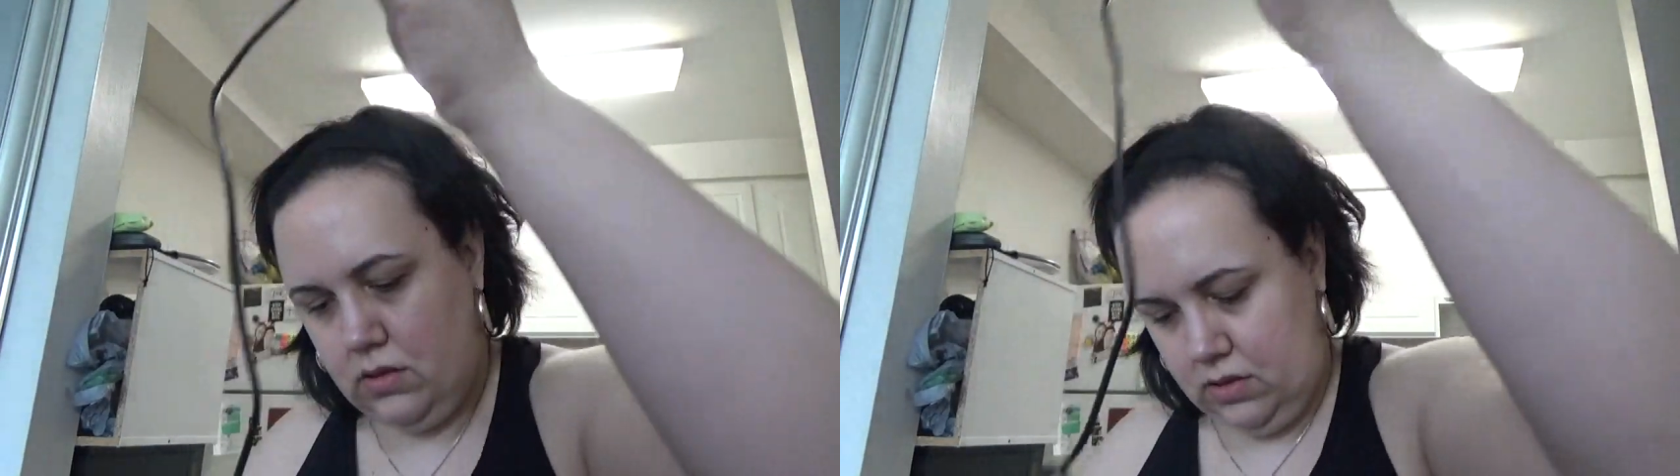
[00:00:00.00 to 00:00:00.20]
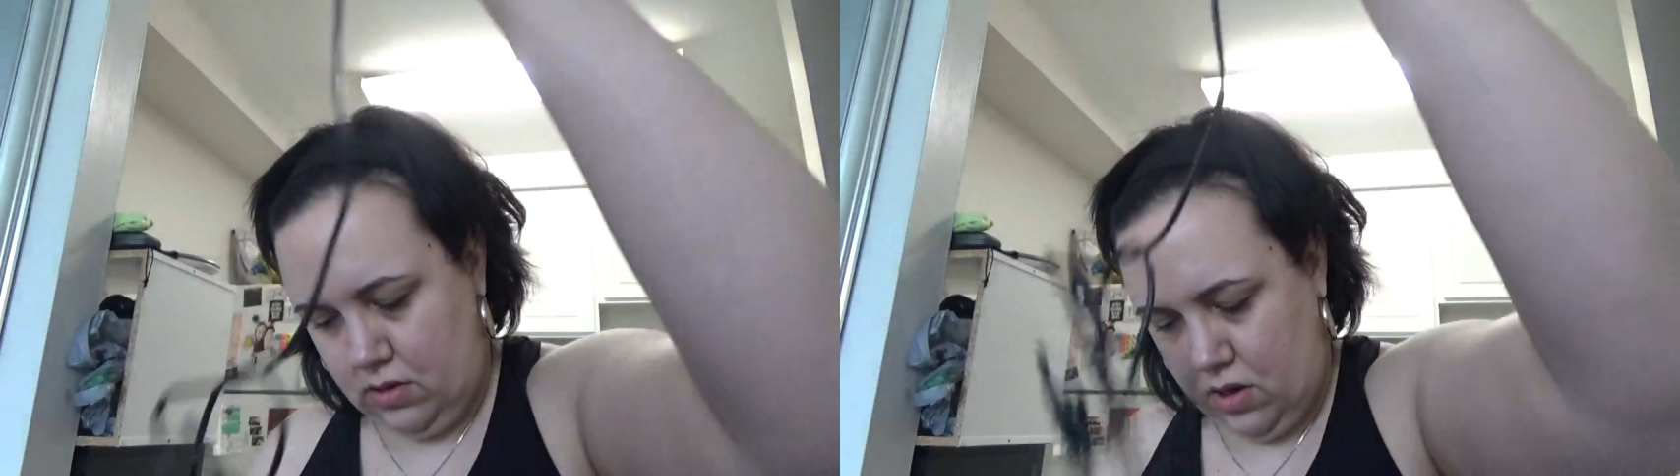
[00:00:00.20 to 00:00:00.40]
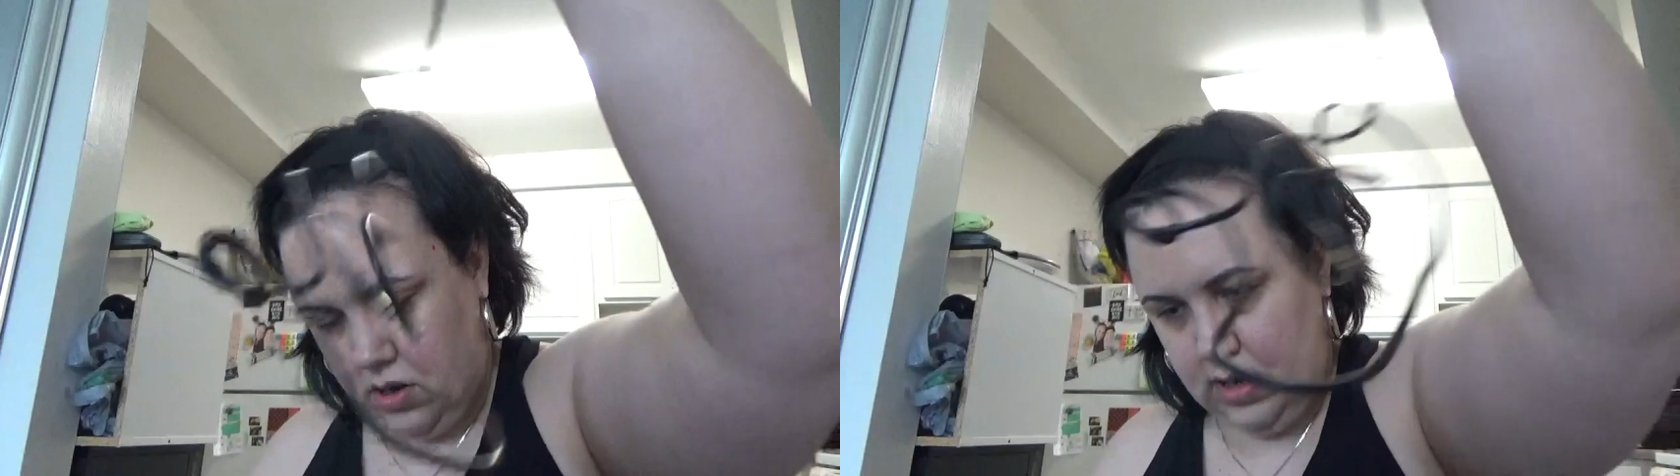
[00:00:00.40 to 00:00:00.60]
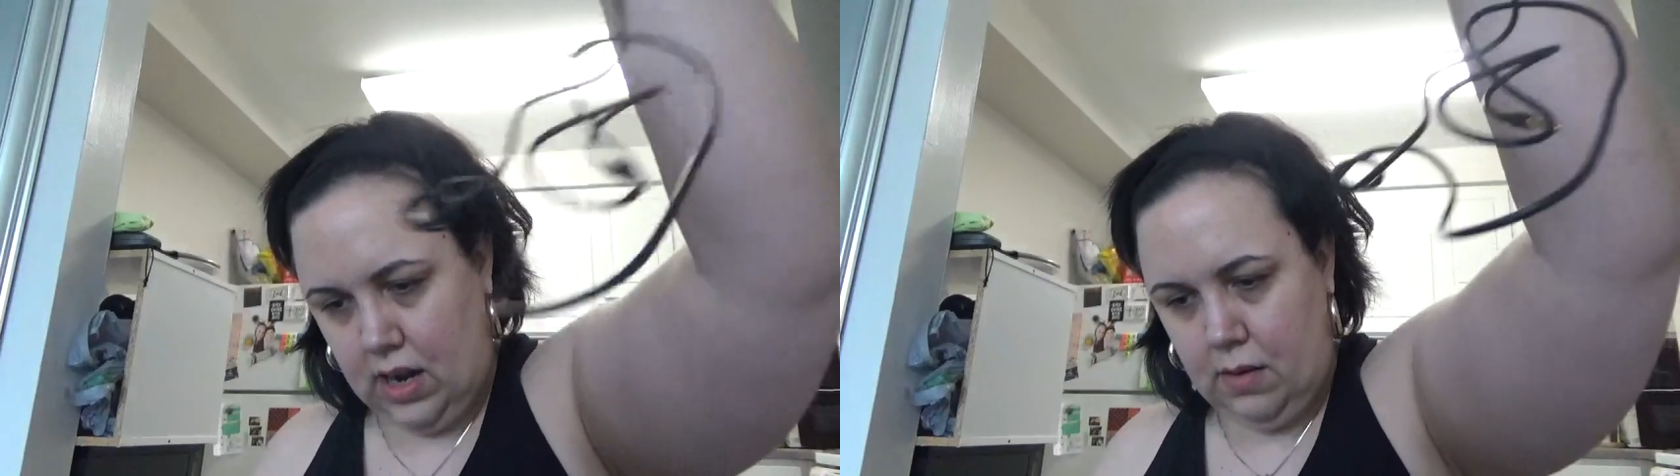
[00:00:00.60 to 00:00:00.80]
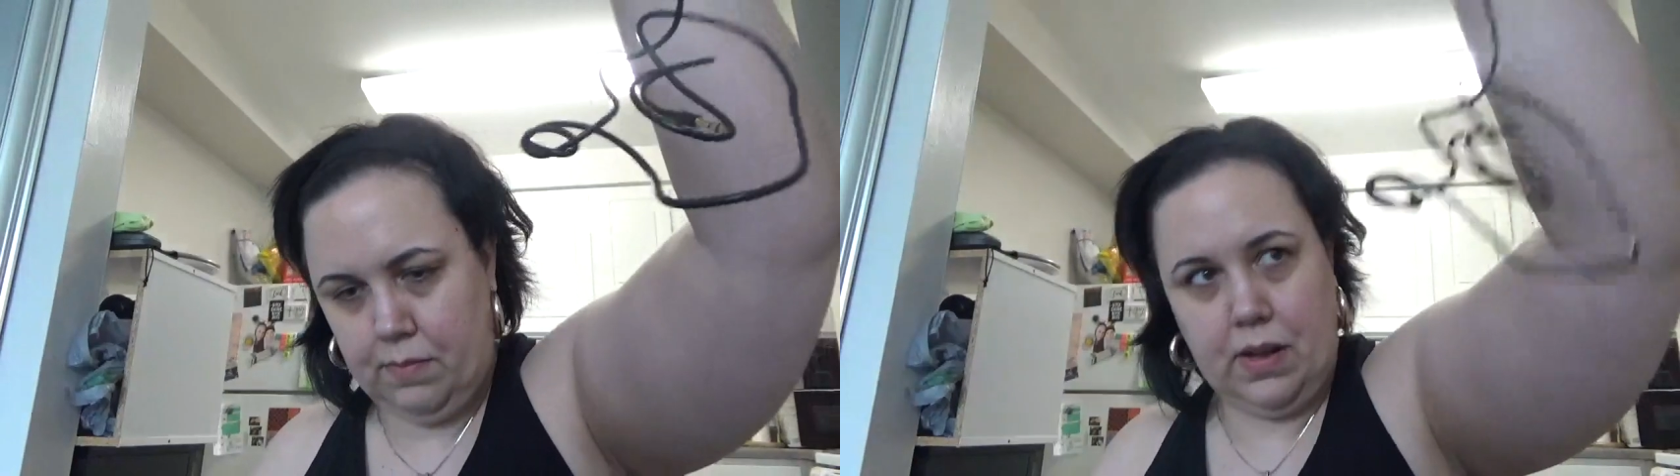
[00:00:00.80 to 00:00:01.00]

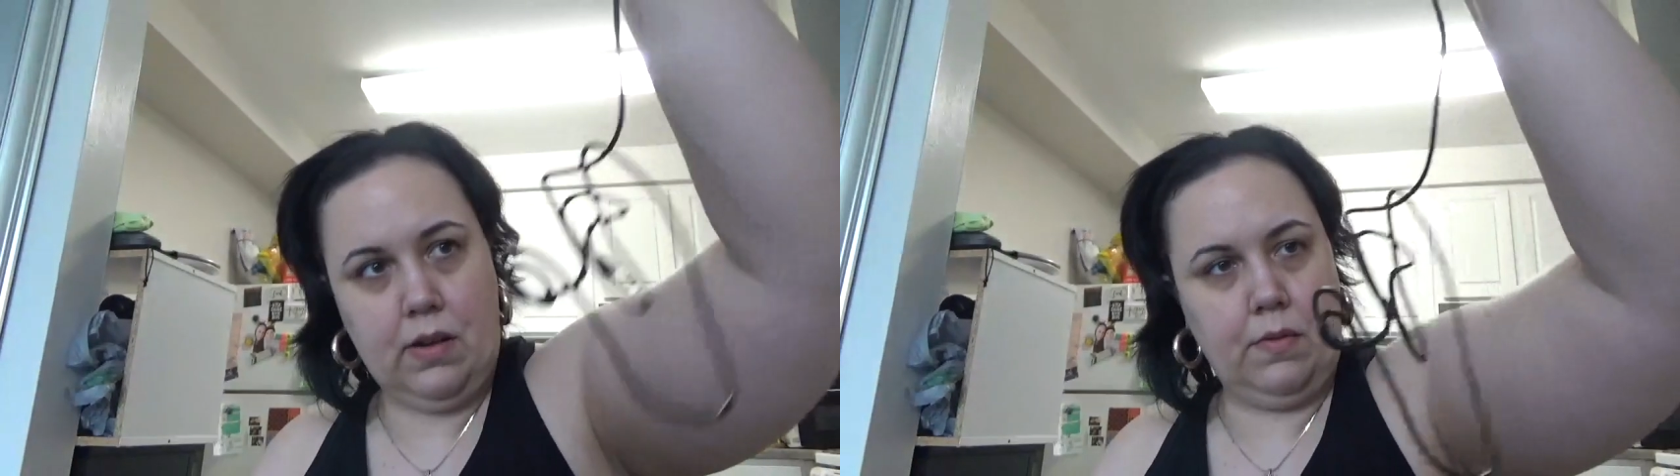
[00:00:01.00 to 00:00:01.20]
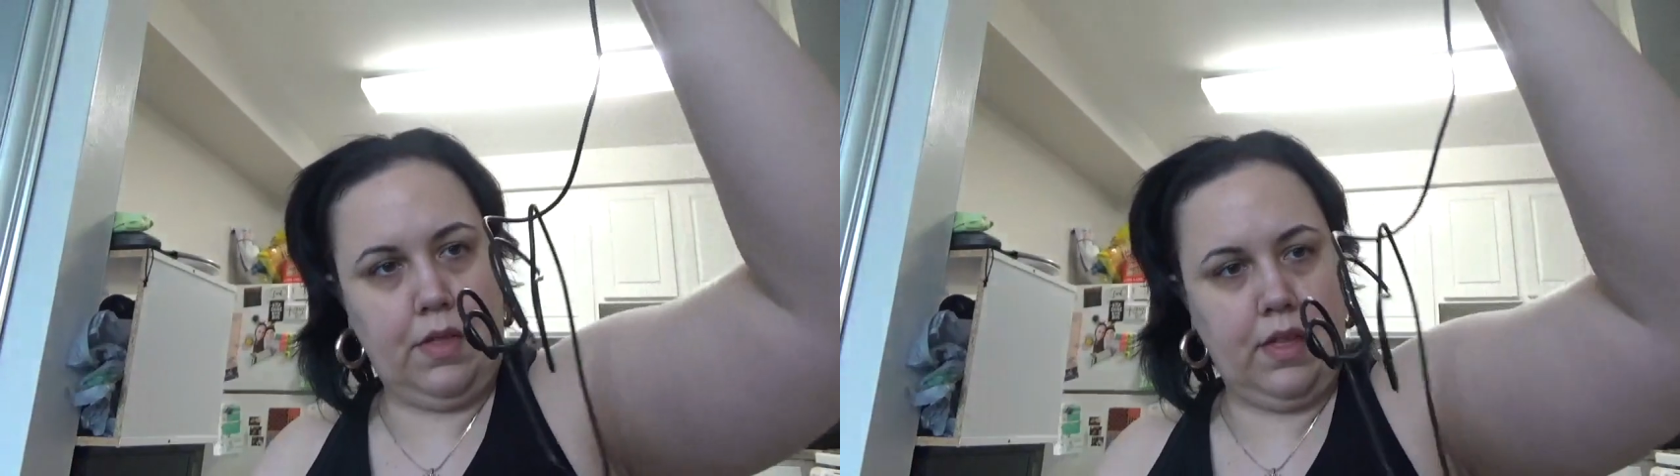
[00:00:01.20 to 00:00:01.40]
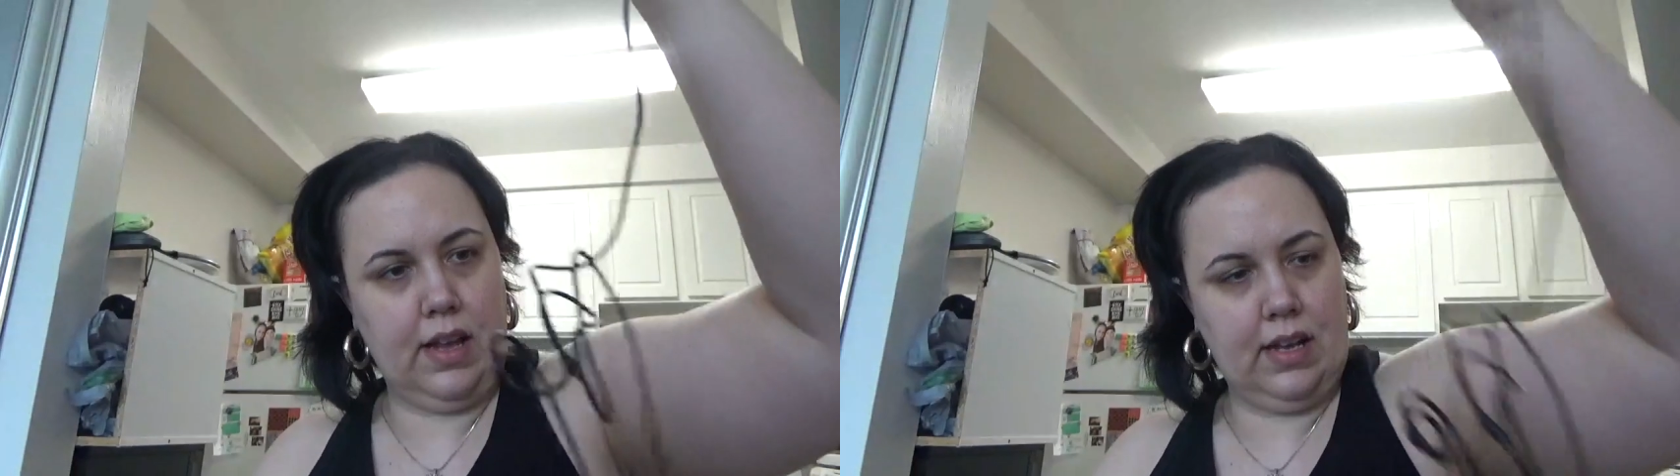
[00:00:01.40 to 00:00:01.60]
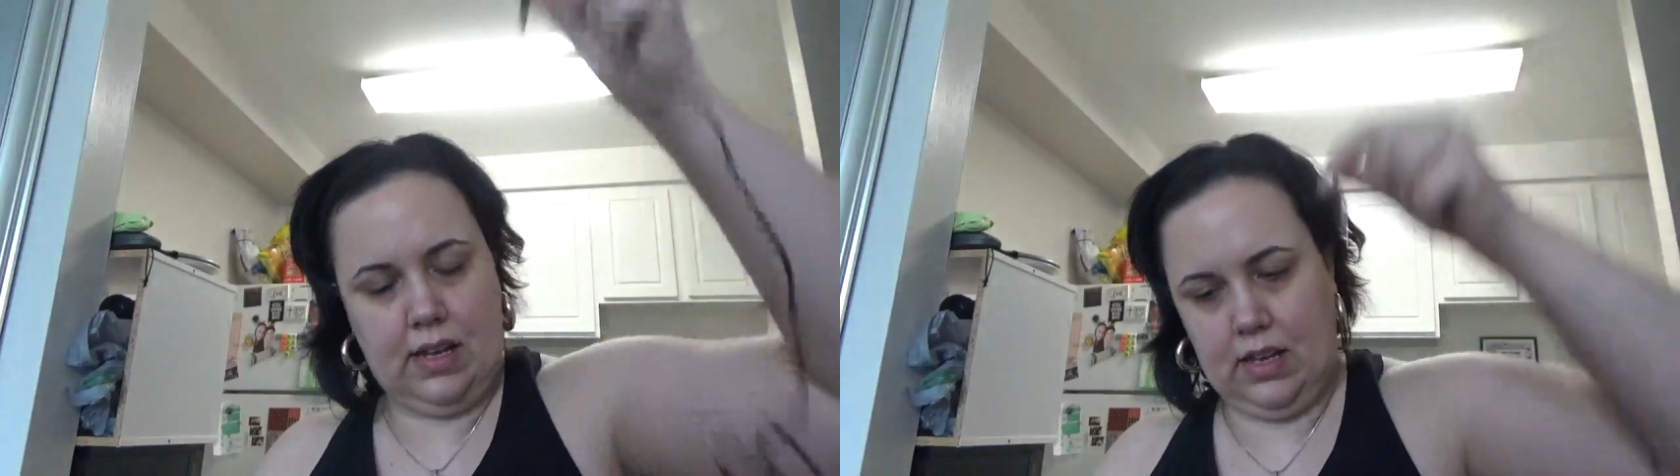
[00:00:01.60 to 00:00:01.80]
hookup, I don't think.